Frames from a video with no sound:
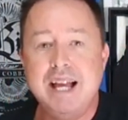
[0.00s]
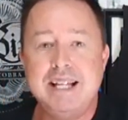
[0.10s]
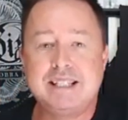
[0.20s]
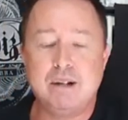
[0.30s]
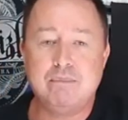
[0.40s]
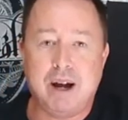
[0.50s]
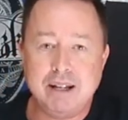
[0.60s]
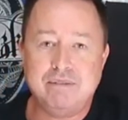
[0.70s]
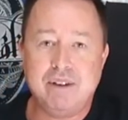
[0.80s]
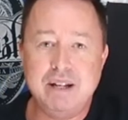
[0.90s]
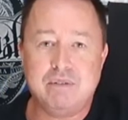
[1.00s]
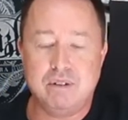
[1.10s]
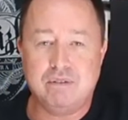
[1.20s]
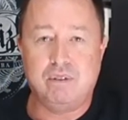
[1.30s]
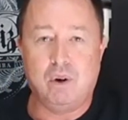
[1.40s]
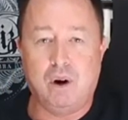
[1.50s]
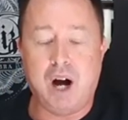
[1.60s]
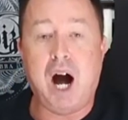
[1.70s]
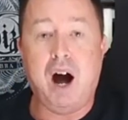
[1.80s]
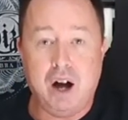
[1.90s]
is that my favourite
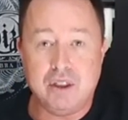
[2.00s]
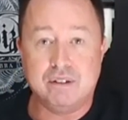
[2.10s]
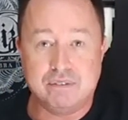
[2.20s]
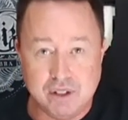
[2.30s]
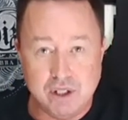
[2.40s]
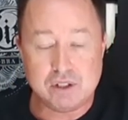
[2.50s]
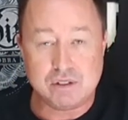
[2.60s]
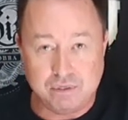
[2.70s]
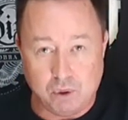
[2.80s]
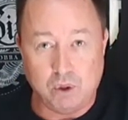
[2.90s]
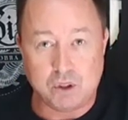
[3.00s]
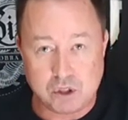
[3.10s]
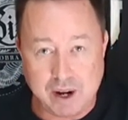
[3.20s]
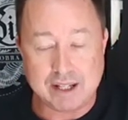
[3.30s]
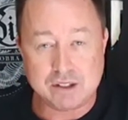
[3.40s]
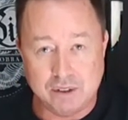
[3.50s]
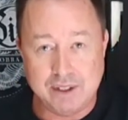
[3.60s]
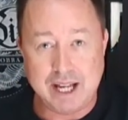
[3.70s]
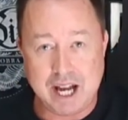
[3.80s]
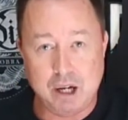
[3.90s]
4 are the first 4 tracks
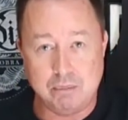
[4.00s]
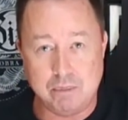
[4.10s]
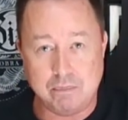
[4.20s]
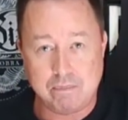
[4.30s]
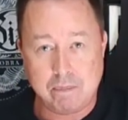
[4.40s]
on the album.